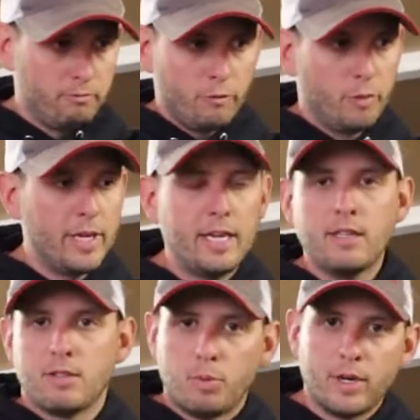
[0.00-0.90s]
For me,
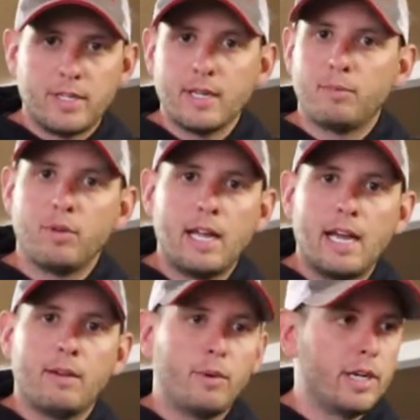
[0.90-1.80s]
it's pretty simple
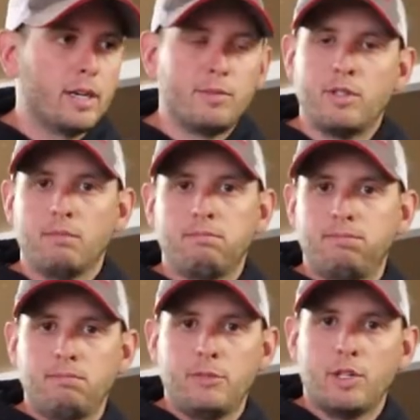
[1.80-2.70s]
line when it comes to,
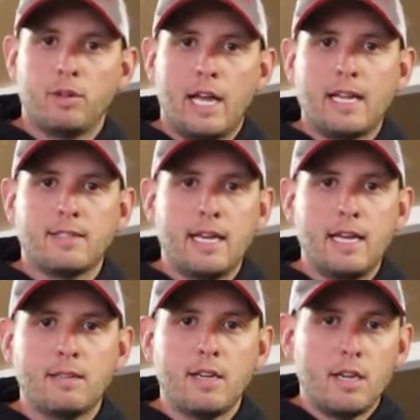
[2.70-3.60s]
you know, line
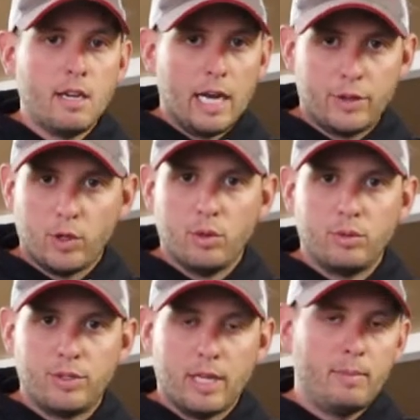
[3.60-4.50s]
size. I
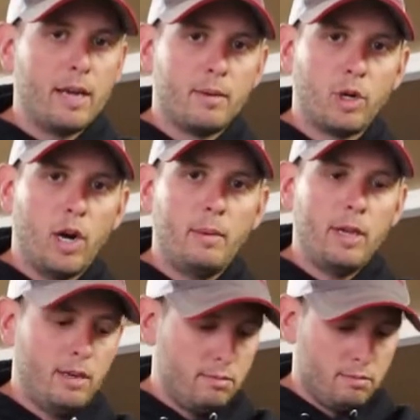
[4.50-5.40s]
throw 10 pound on my
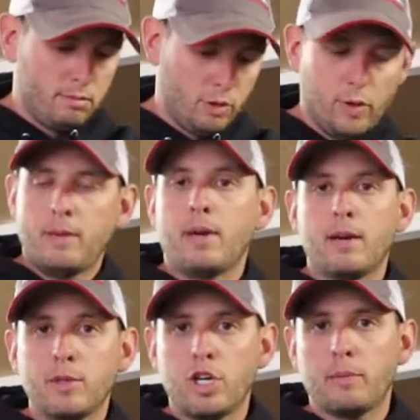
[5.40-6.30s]
crankbait, throw 8
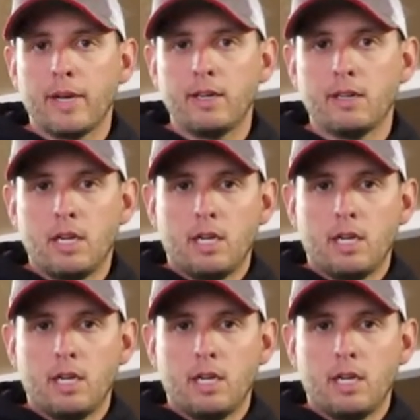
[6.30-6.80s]
pound on my jerkbait.